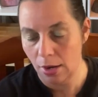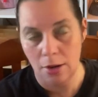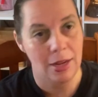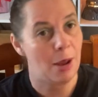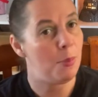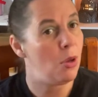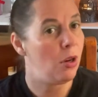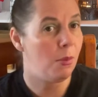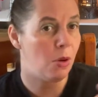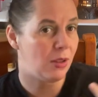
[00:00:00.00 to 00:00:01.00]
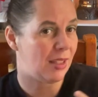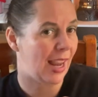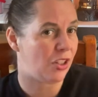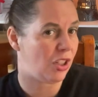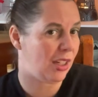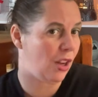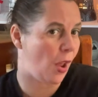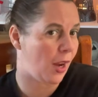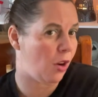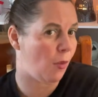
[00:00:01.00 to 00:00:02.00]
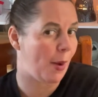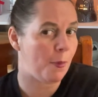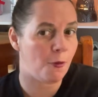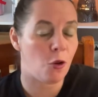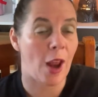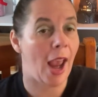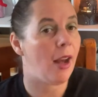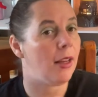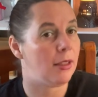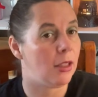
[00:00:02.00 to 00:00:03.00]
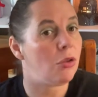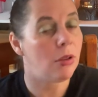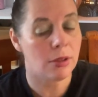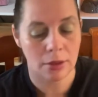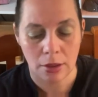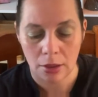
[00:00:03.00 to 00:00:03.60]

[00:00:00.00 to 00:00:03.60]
Now bergamot's actually like a grapefruit and a citrus,